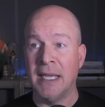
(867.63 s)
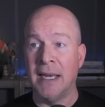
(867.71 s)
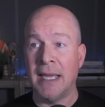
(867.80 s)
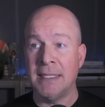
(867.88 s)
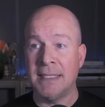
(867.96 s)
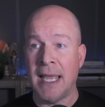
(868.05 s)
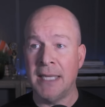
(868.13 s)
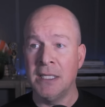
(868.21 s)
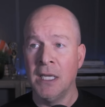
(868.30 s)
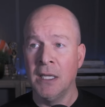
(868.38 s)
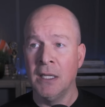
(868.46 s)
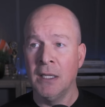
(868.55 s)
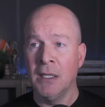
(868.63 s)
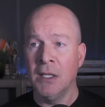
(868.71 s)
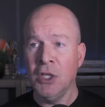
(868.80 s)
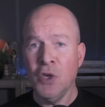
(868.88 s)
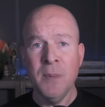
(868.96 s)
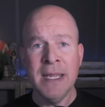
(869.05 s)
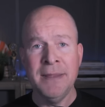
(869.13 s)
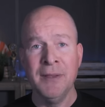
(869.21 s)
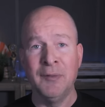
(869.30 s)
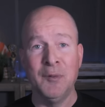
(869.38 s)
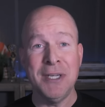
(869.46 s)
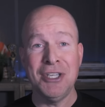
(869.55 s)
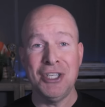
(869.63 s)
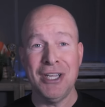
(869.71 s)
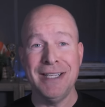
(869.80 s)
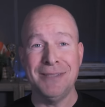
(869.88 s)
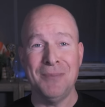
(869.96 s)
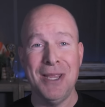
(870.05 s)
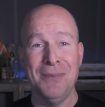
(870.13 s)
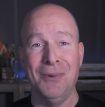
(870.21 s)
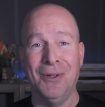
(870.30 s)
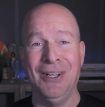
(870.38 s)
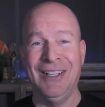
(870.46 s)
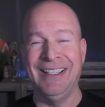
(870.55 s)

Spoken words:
and I said, "You mean the free cheese people?"